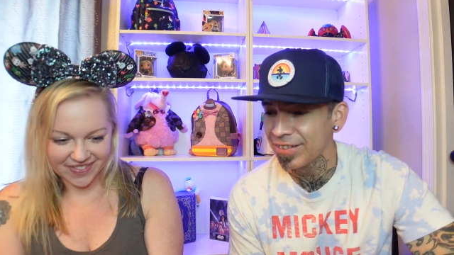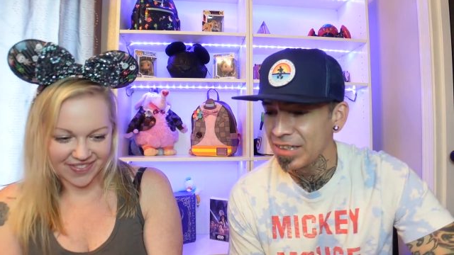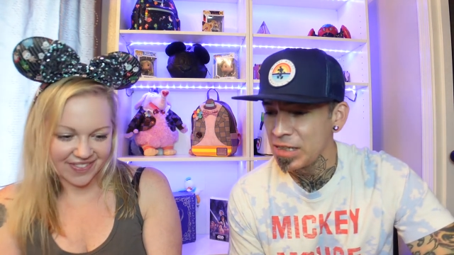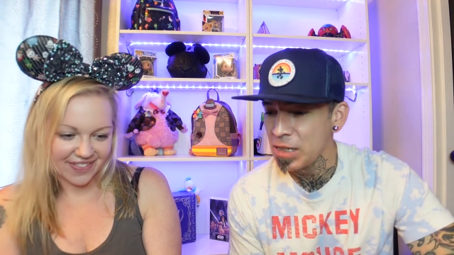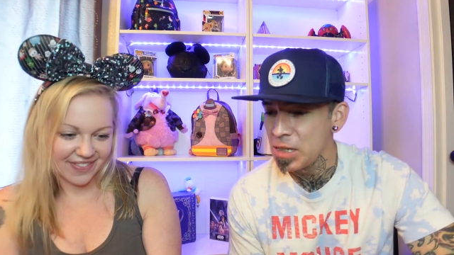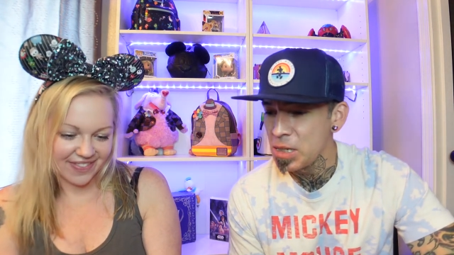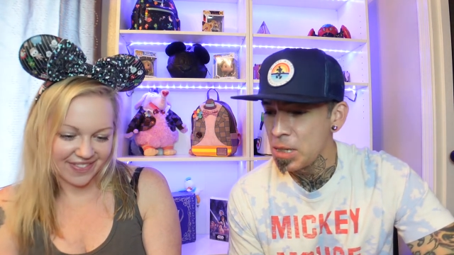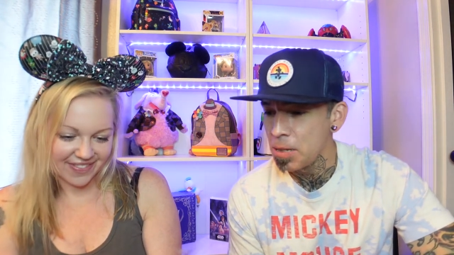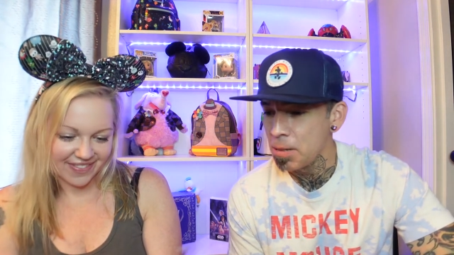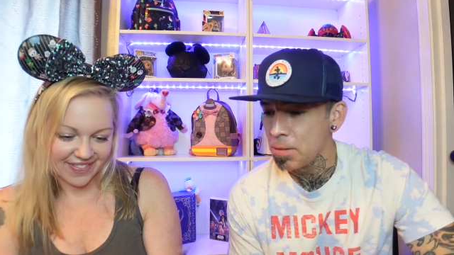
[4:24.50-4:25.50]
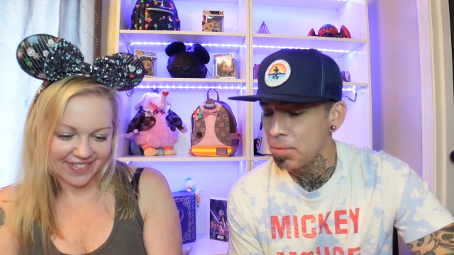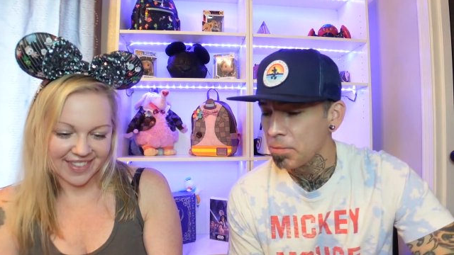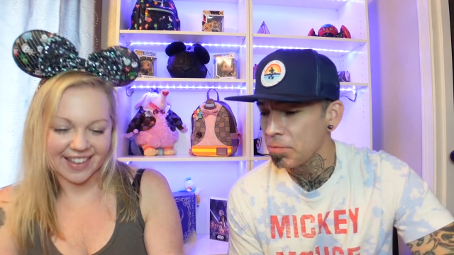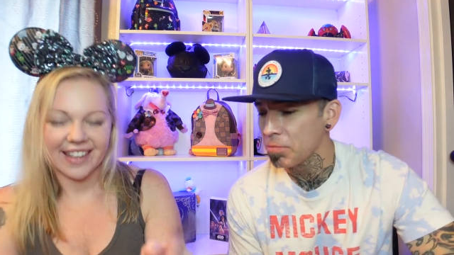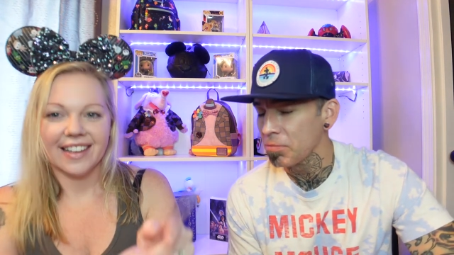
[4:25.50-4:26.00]

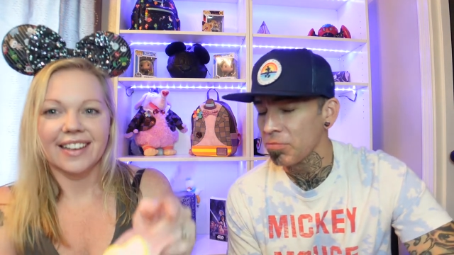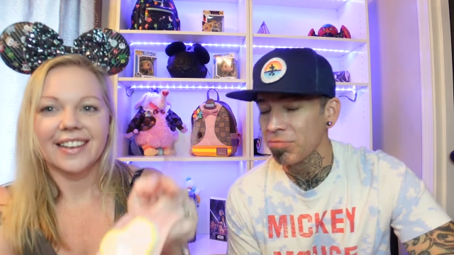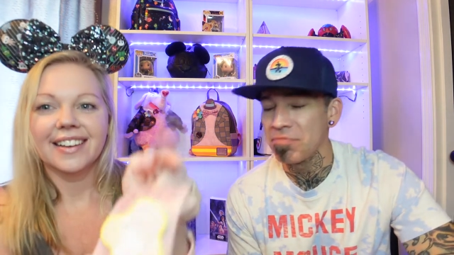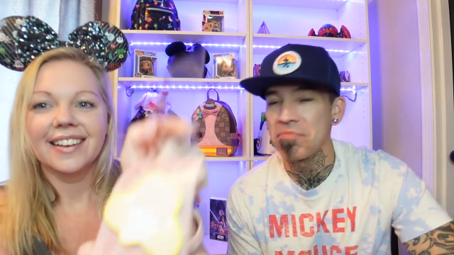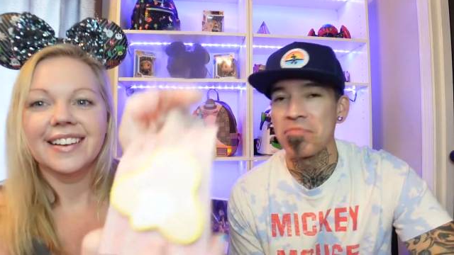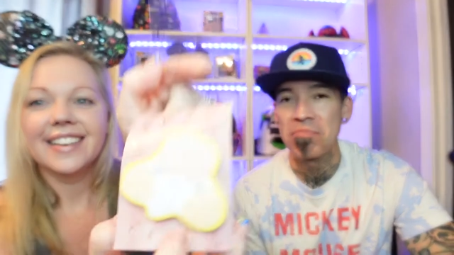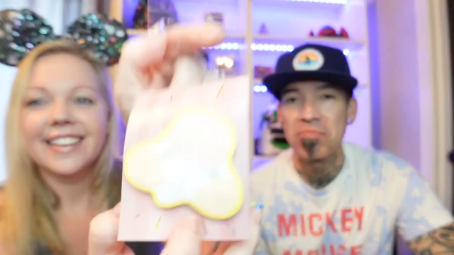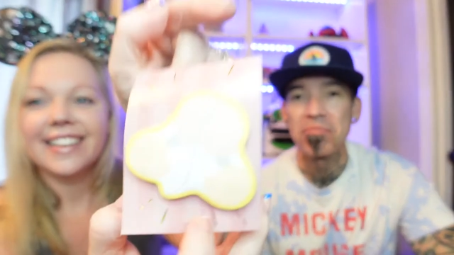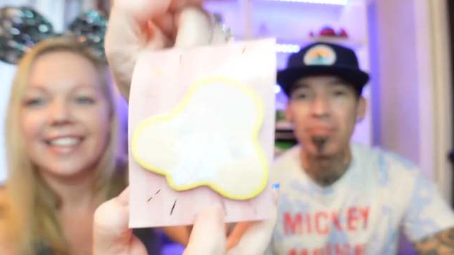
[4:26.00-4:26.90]
(silence)